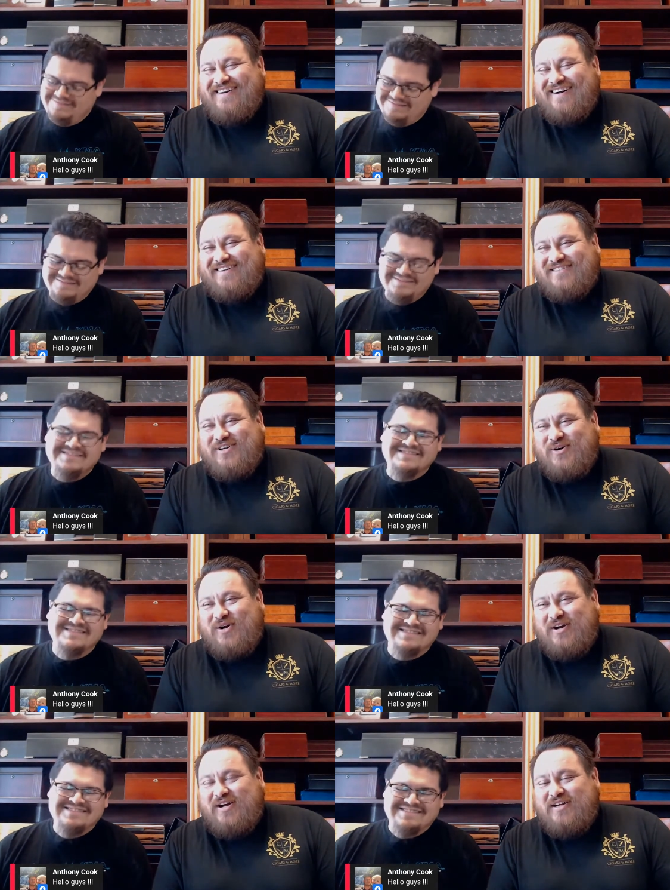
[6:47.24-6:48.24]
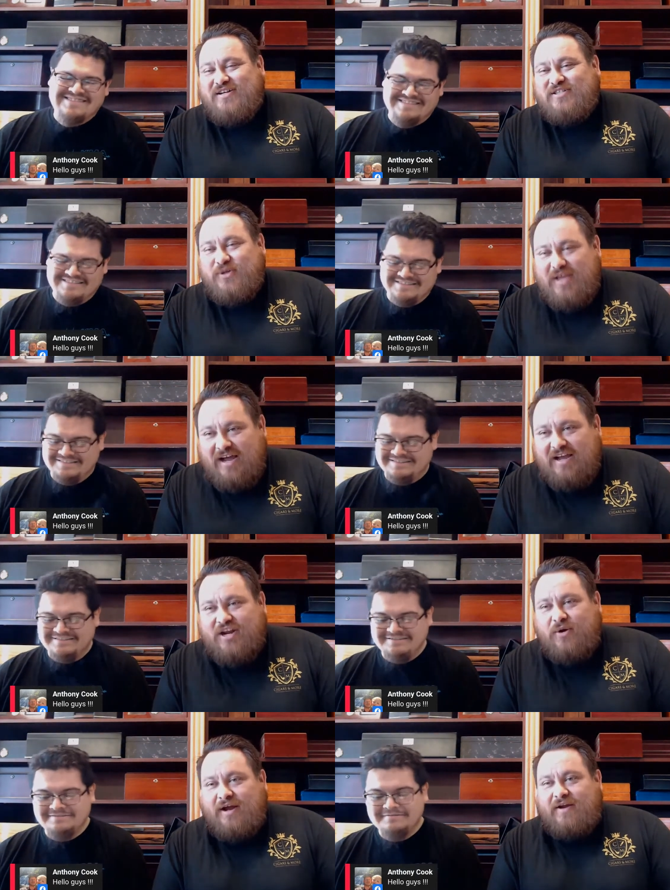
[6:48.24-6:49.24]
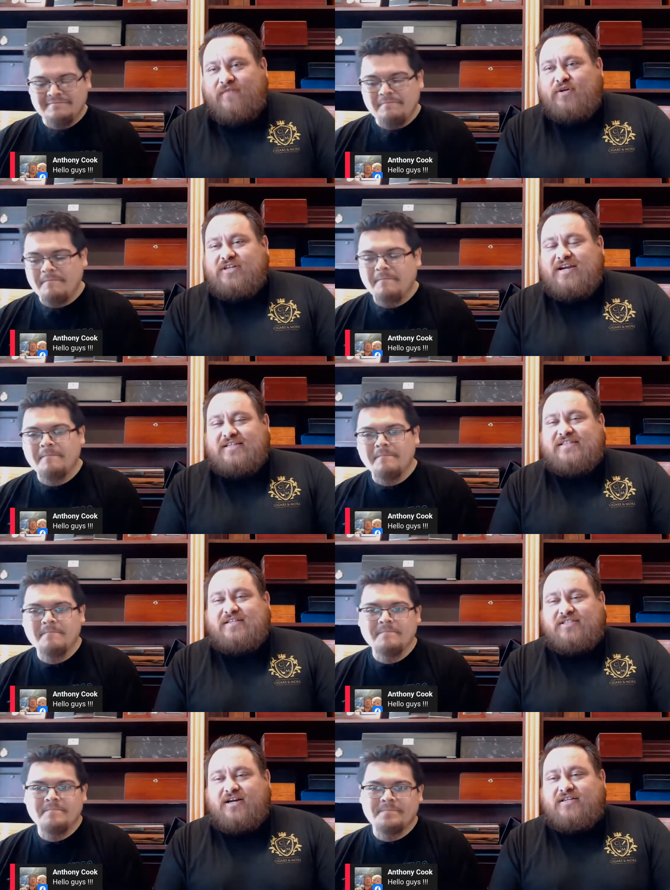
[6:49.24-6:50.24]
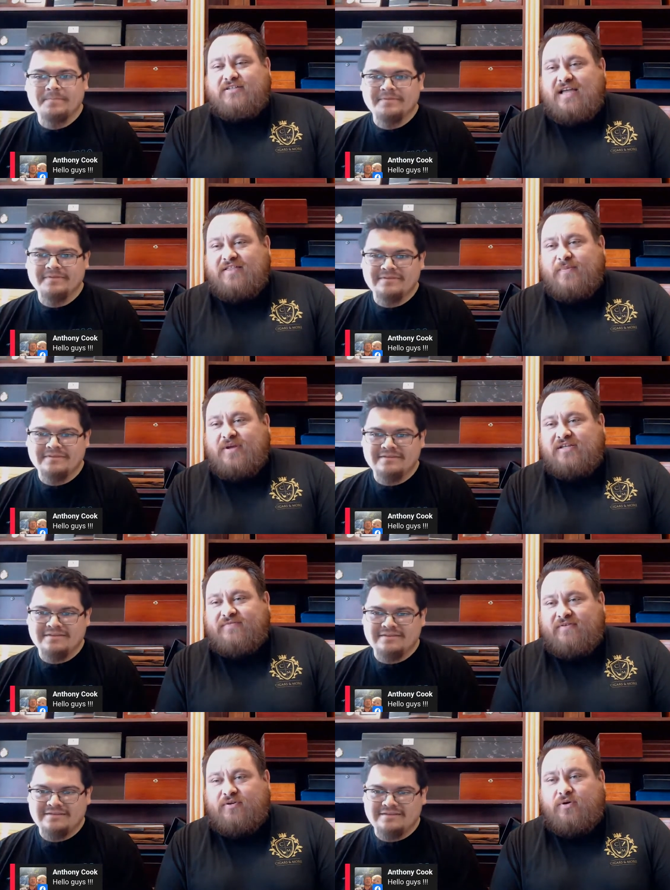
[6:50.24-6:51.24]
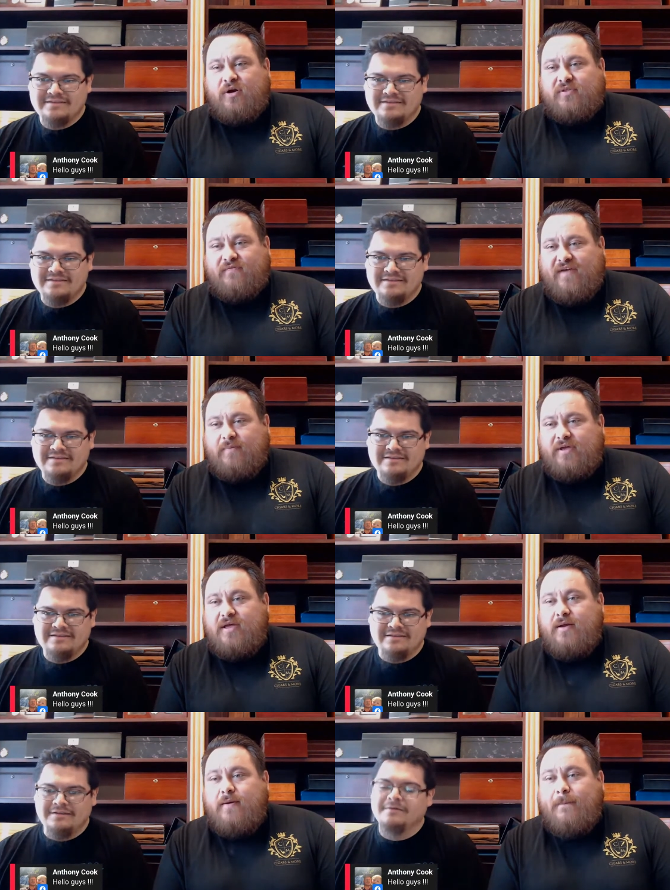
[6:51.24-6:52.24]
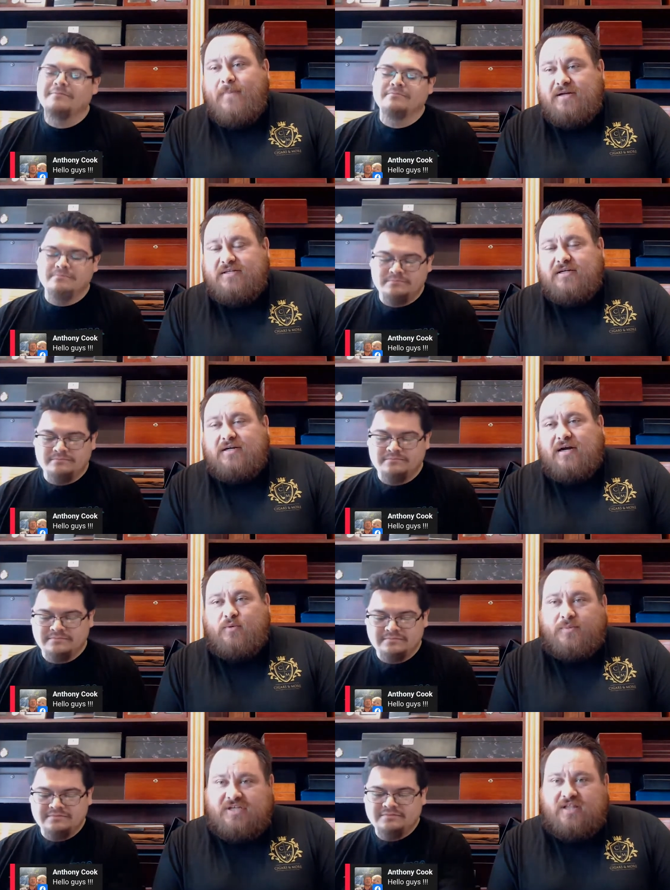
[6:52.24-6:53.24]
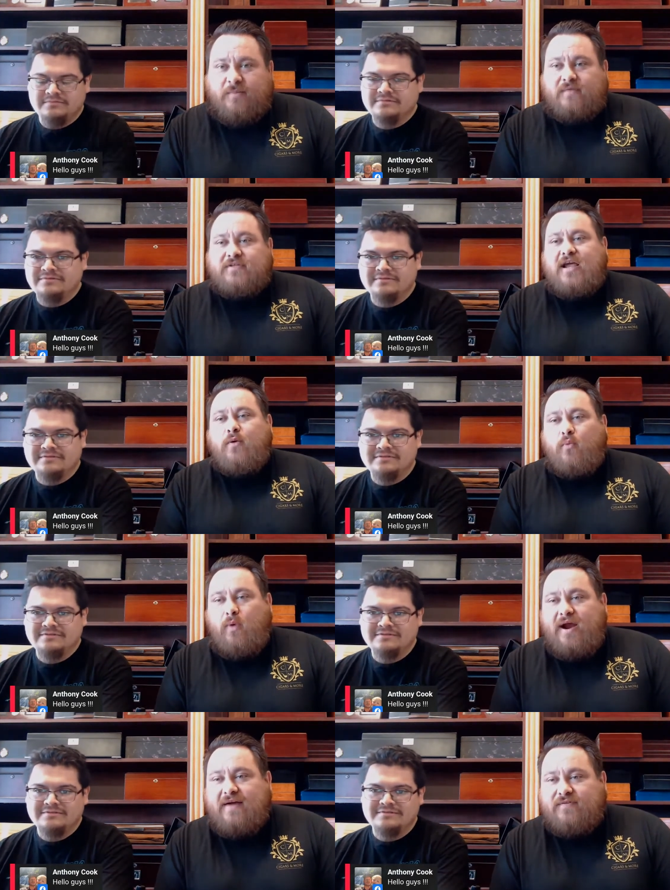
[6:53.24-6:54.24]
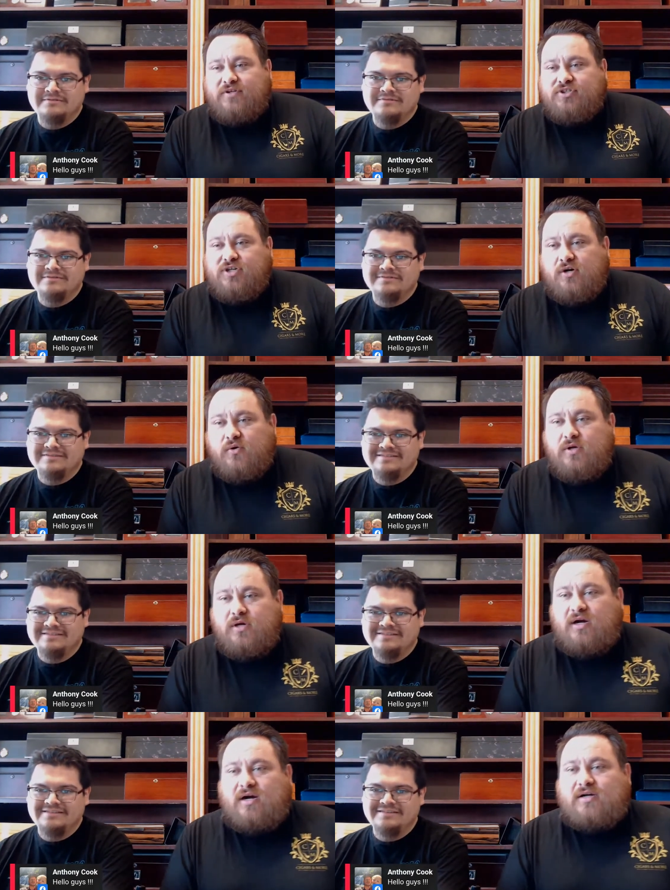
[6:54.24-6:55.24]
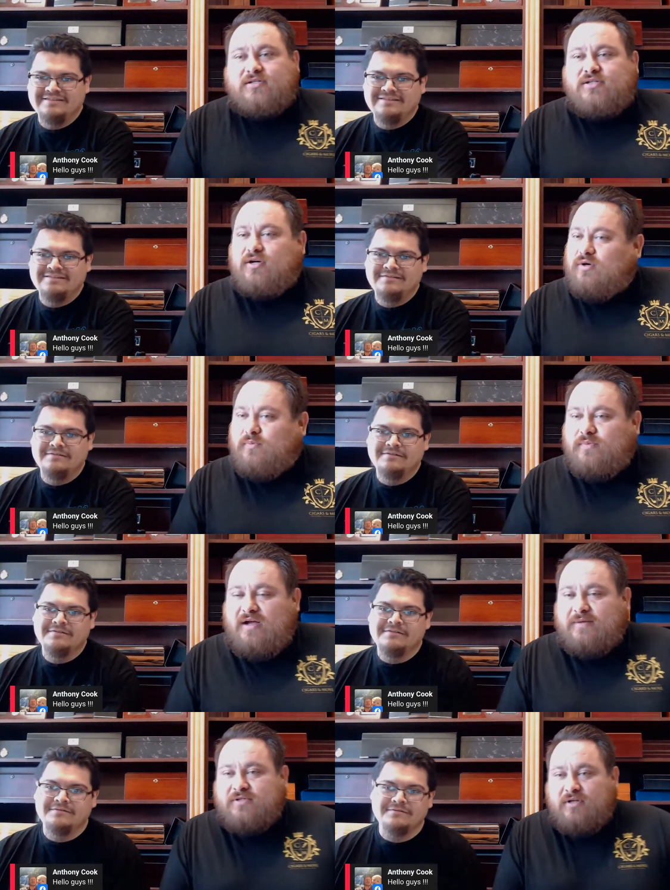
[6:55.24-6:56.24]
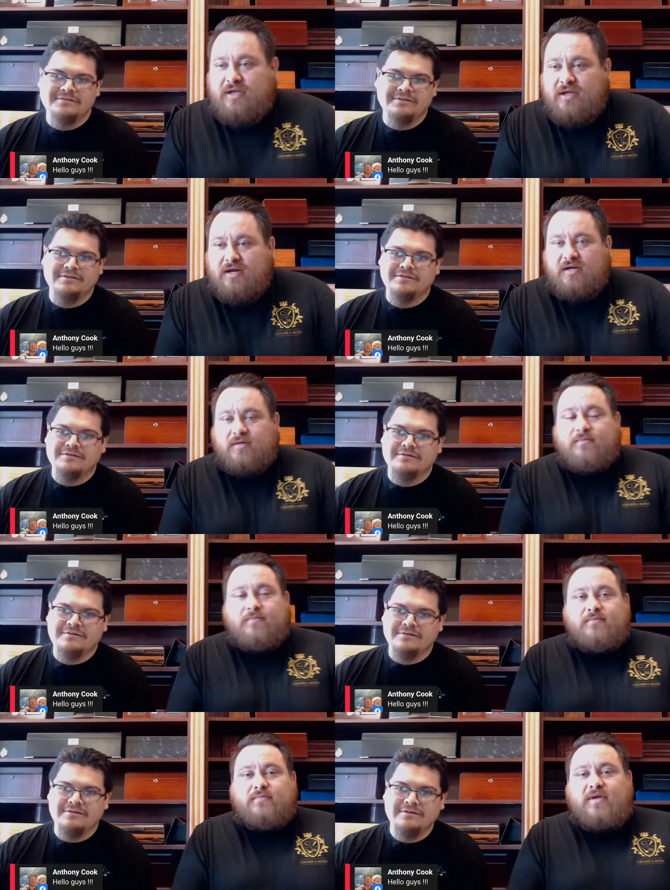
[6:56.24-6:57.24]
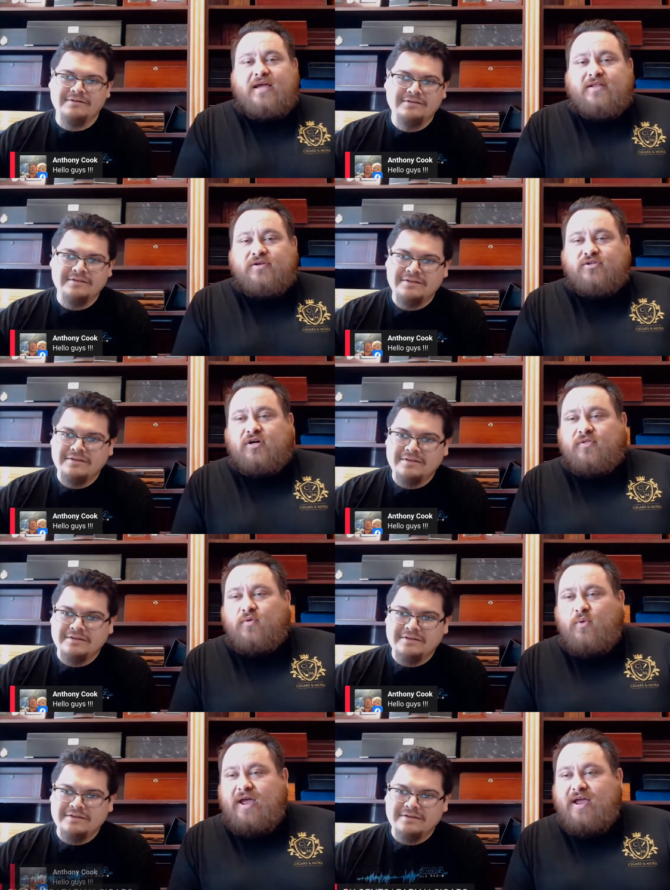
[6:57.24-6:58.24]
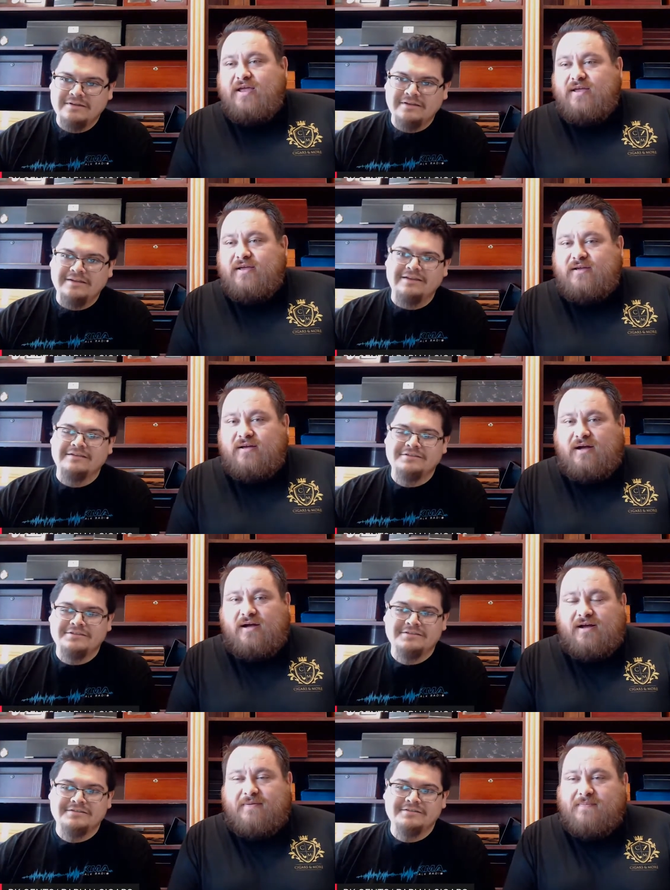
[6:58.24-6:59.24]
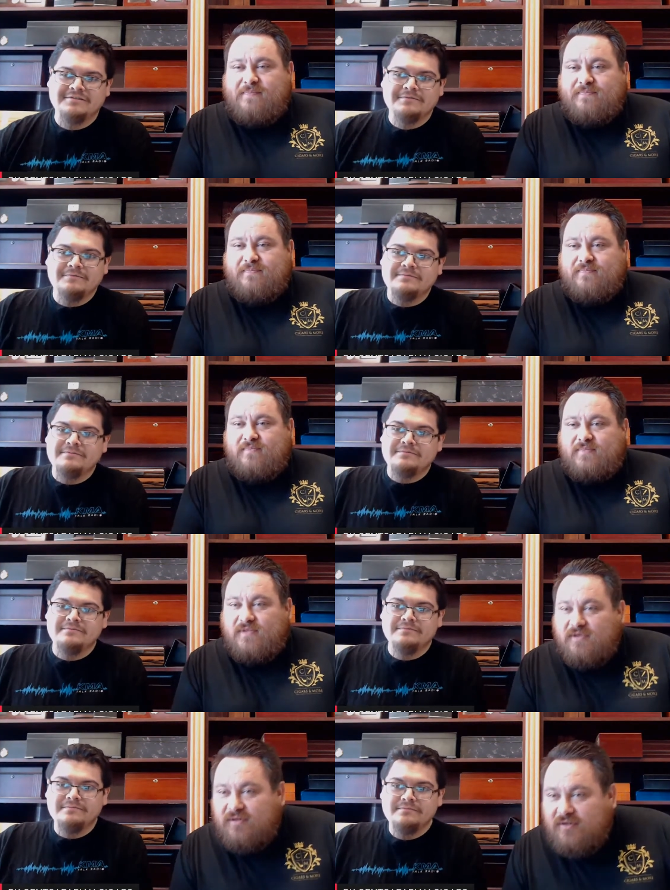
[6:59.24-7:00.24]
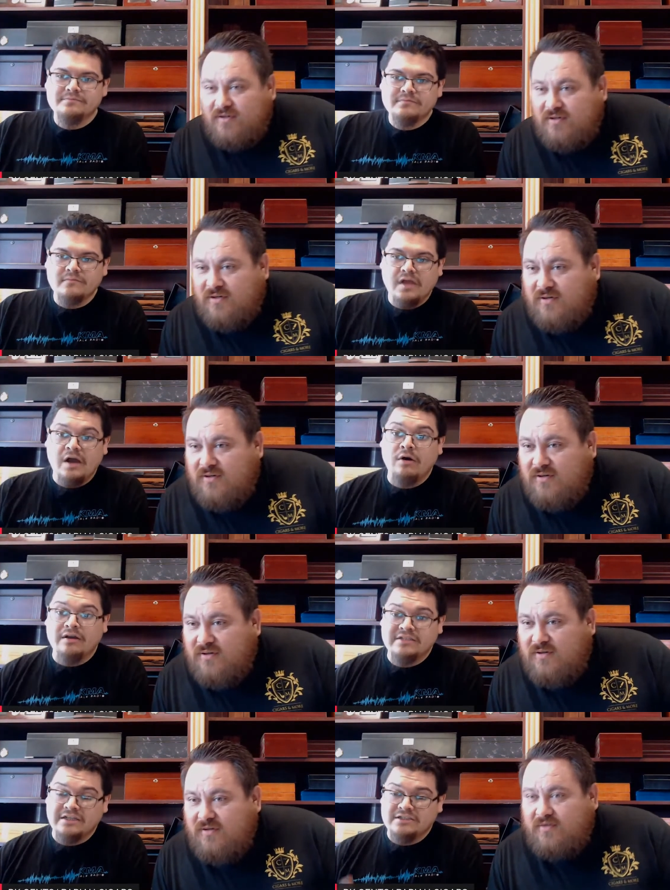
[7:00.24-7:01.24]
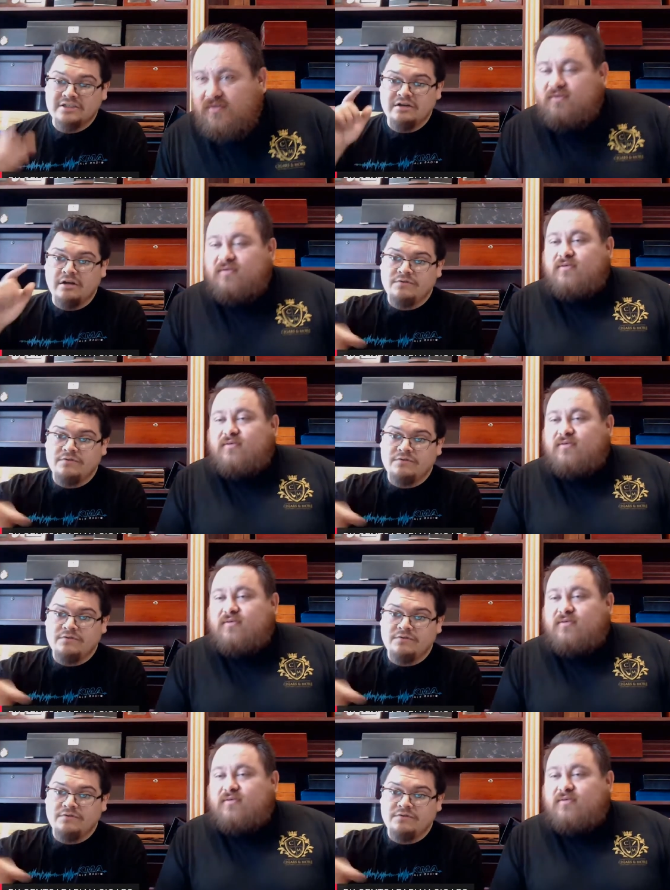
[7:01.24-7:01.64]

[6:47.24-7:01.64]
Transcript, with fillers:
Speaker 1: Uh, so, uh, so yeah, you know, I, unfortunately, I didn't send the cigars out to Anthony because of everything going on with the family, but I will be sending them off today, right after the show. Uh, so, absolutely, uh, and those are on the way. Uh,
Speaker 2: oh, Celestino,